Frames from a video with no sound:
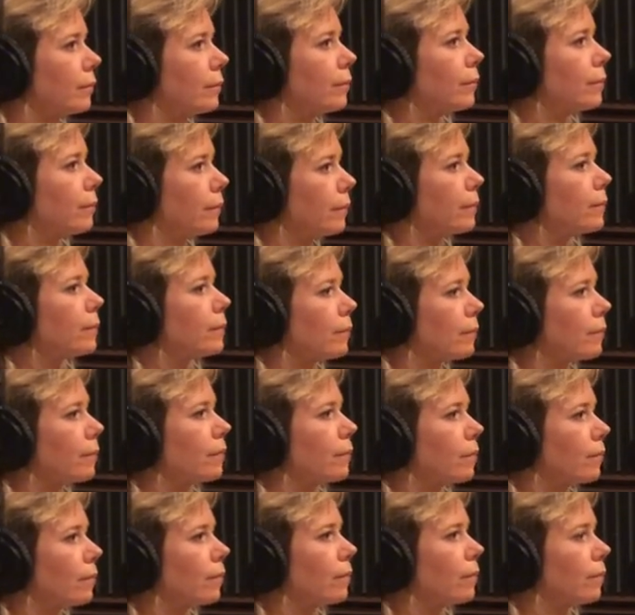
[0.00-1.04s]

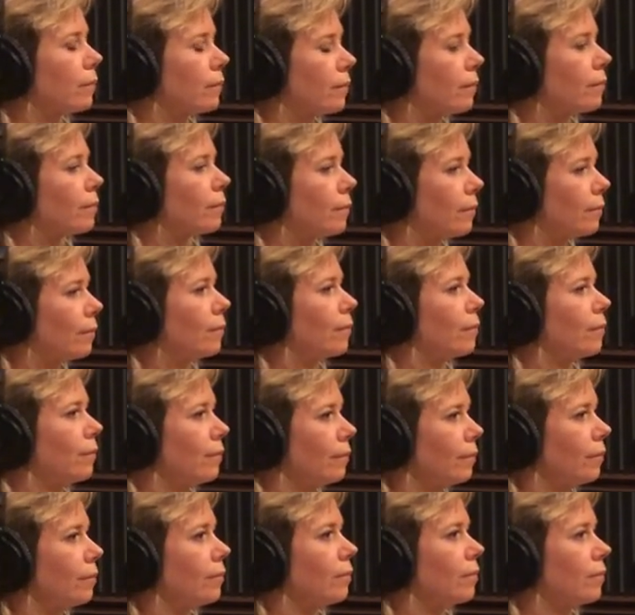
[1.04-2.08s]

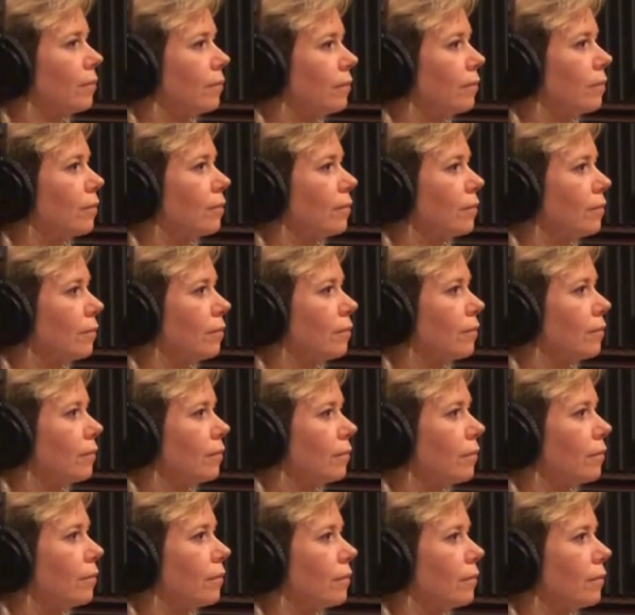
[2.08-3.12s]

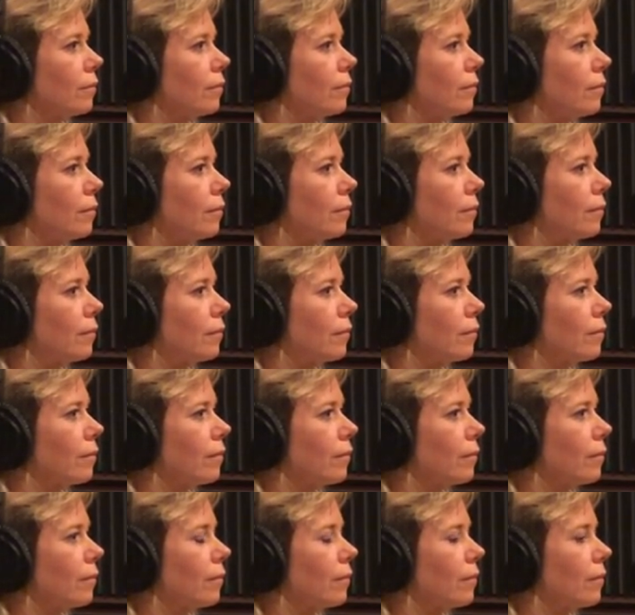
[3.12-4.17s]
The person shown says nothing.